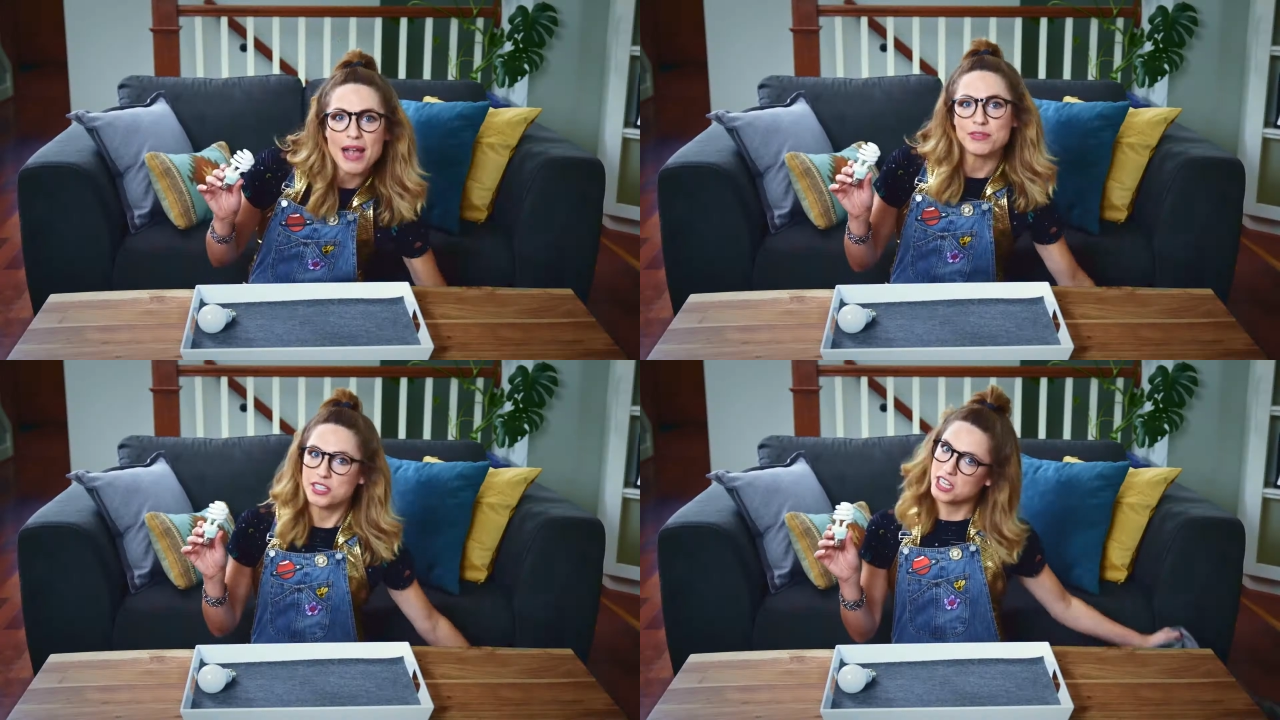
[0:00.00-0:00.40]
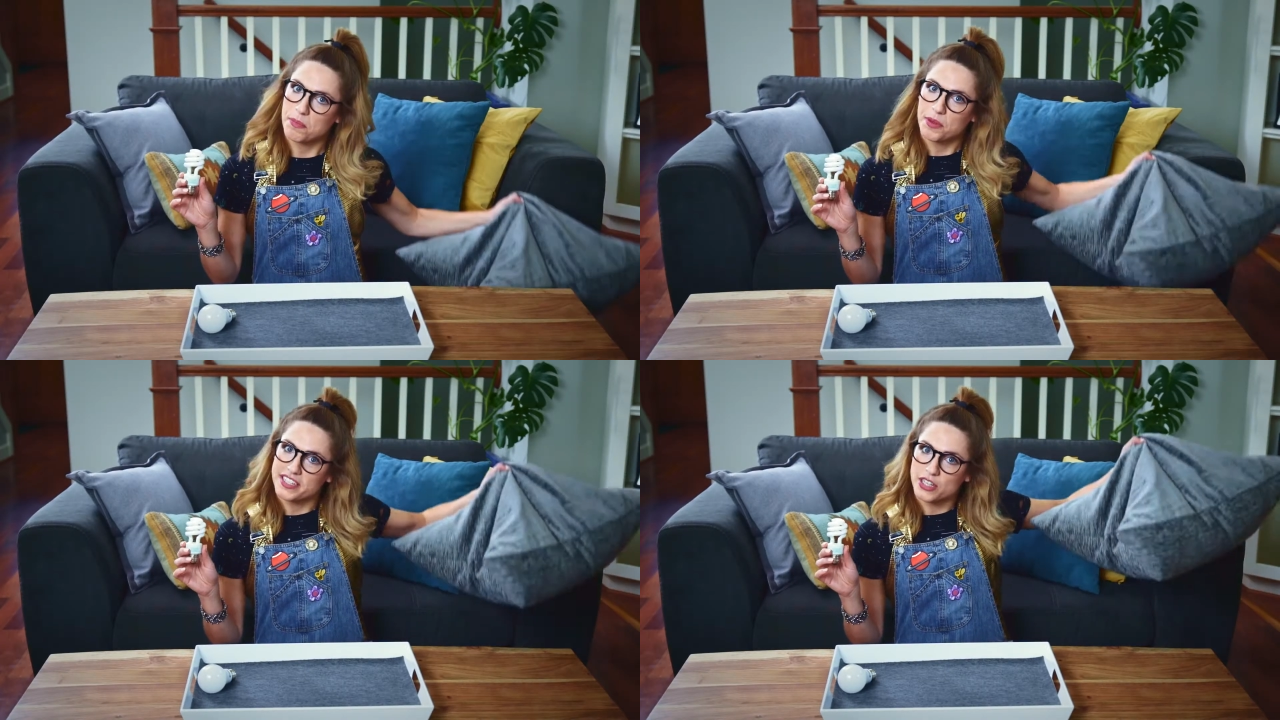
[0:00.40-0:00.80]
I'm just
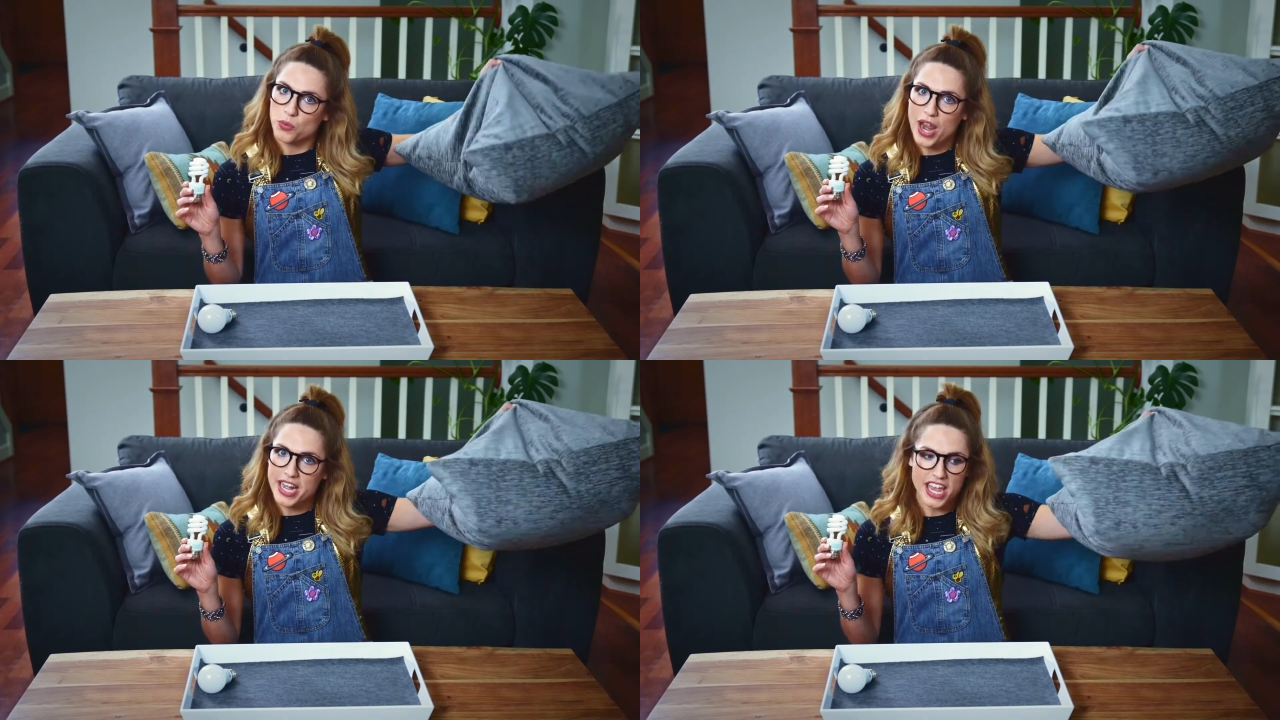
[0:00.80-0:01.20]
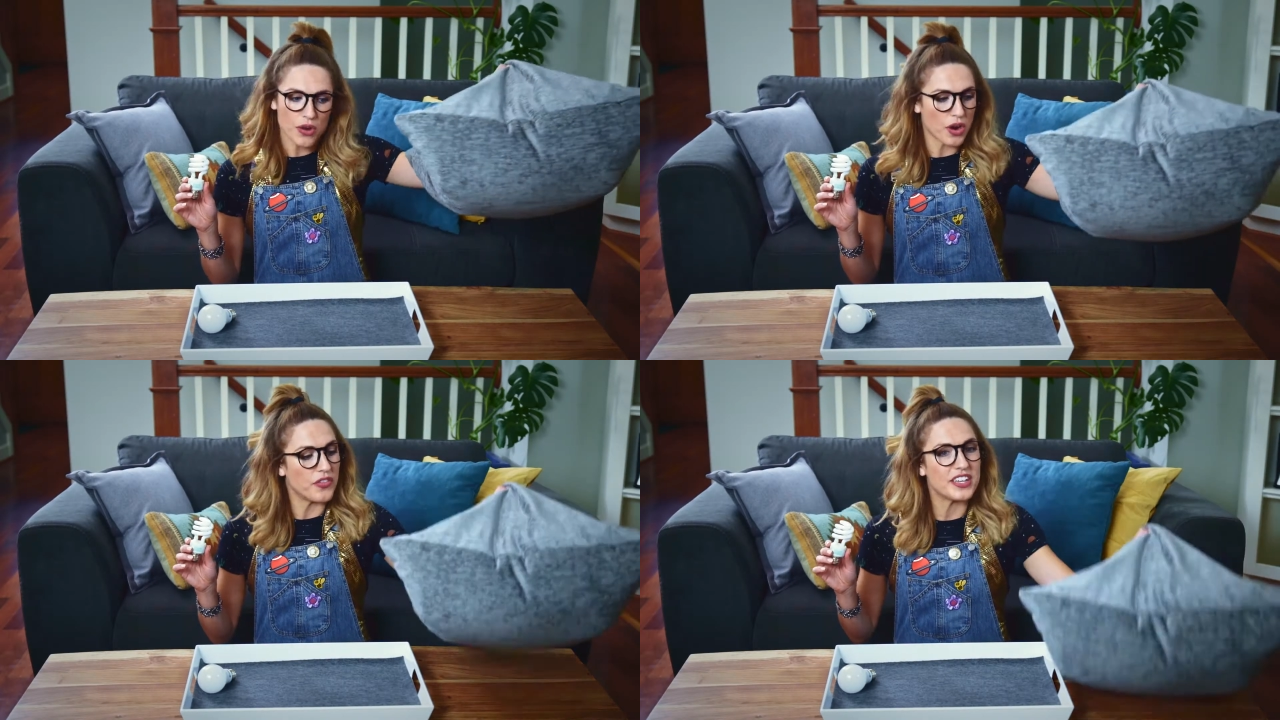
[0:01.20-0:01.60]
gonna place it right
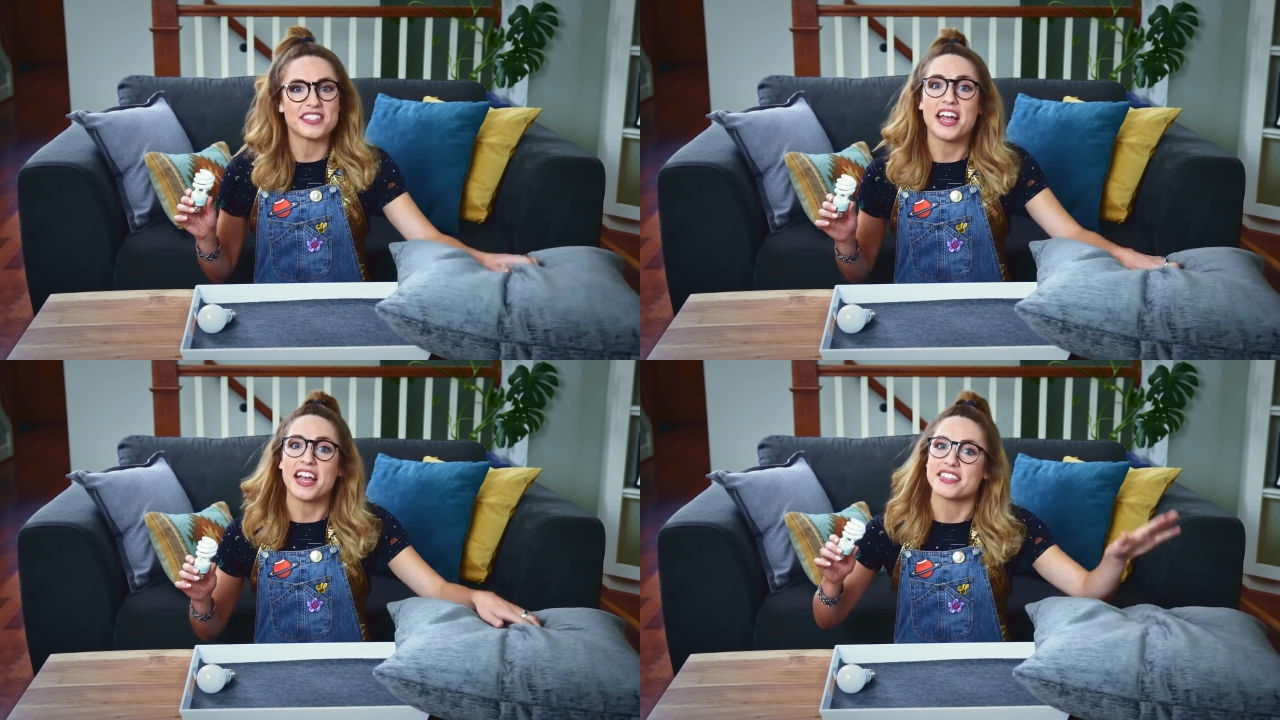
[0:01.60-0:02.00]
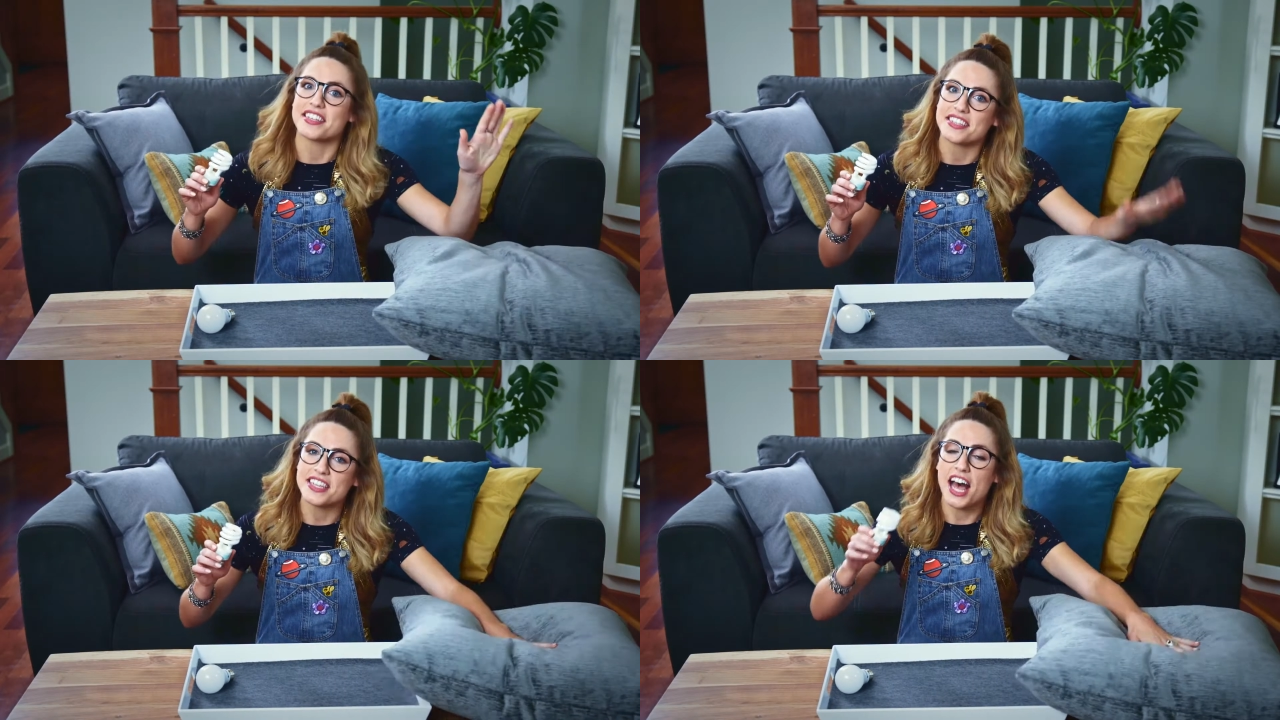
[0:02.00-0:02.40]
here on this
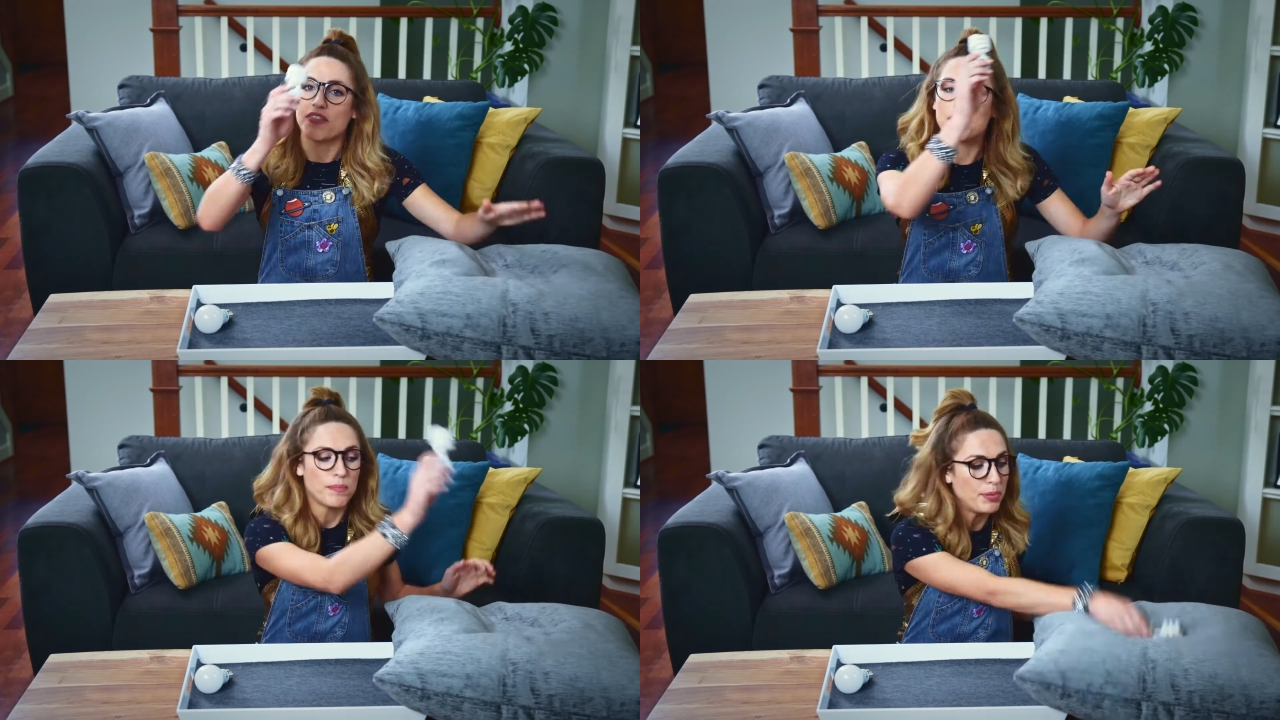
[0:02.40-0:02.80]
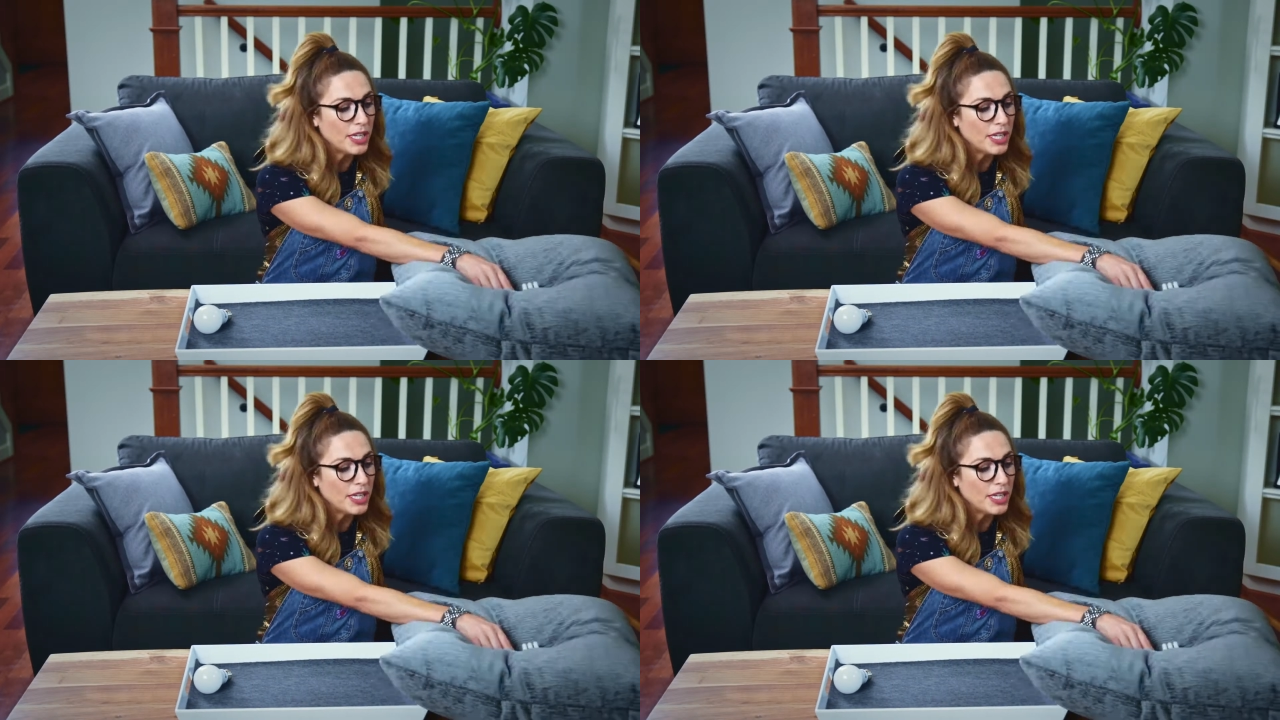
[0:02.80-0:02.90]
nice, soft